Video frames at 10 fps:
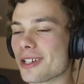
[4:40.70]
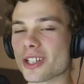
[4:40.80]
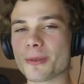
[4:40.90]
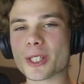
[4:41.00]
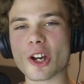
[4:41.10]
So
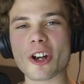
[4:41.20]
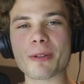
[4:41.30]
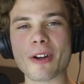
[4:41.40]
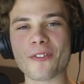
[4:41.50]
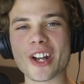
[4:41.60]
I'm sorry,
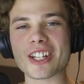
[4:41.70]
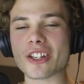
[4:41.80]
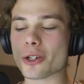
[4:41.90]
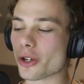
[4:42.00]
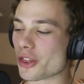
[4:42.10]
my friend,
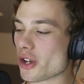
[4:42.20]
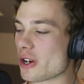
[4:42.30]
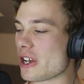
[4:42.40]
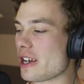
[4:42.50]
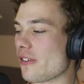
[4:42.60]
that your
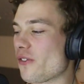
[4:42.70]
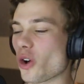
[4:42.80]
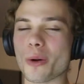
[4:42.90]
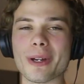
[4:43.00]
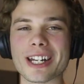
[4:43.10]

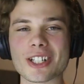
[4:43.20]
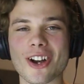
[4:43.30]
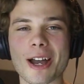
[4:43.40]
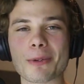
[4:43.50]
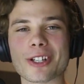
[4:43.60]
34-minute
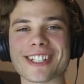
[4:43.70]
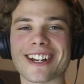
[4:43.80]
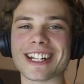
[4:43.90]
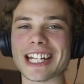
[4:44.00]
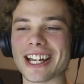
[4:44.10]
time got
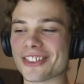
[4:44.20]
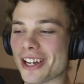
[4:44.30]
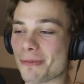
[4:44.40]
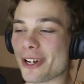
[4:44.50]
done in like that,